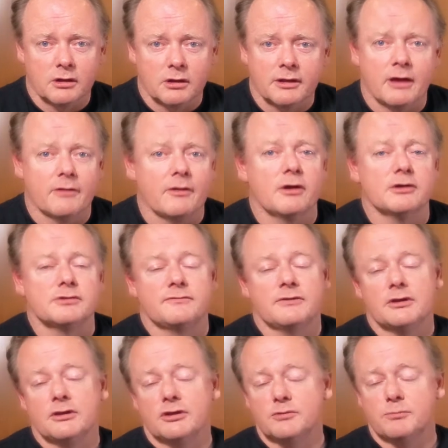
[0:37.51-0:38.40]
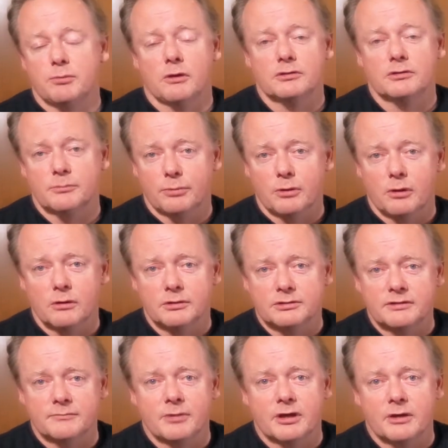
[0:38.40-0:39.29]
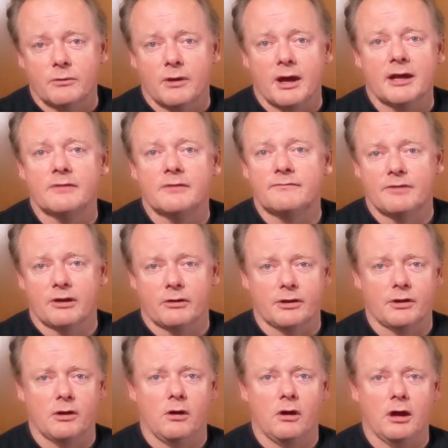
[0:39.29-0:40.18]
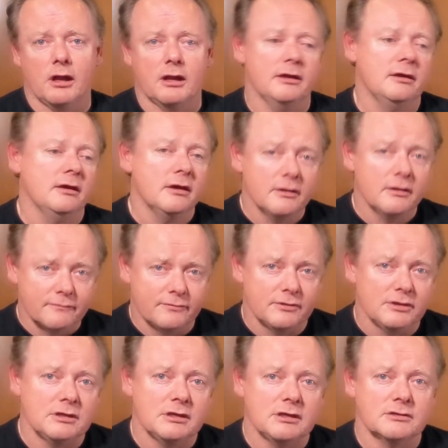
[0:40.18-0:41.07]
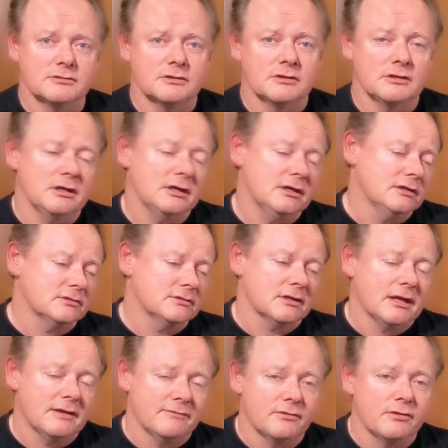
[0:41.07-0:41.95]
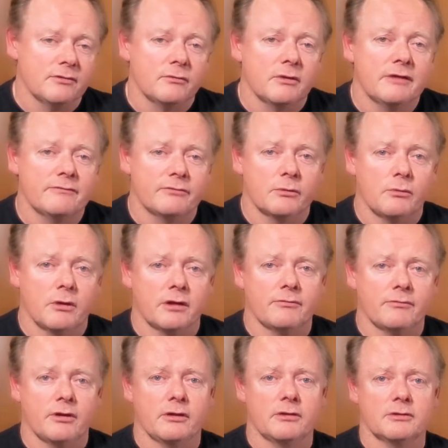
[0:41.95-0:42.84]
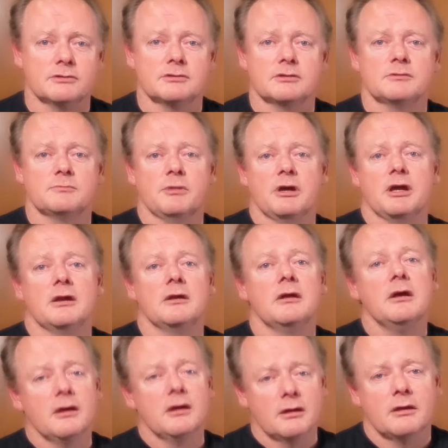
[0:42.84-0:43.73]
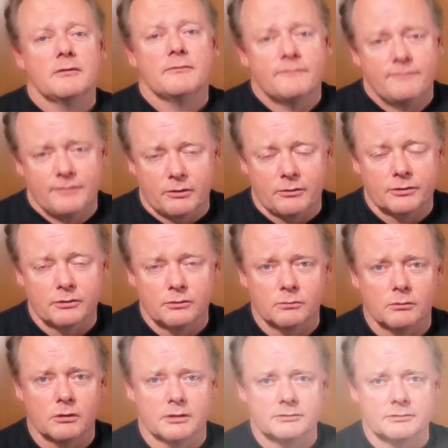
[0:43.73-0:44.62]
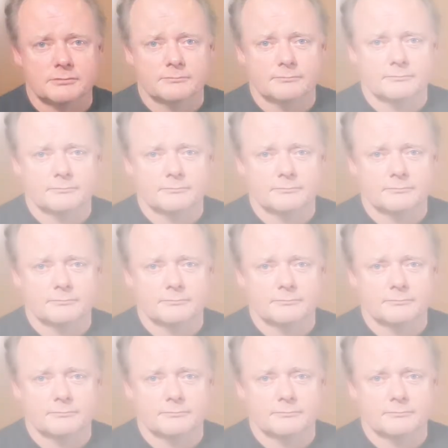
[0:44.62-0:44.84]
Now those vintage Blanc de Blancs have been rated very highly for years and years, and every one of those has been very good wines.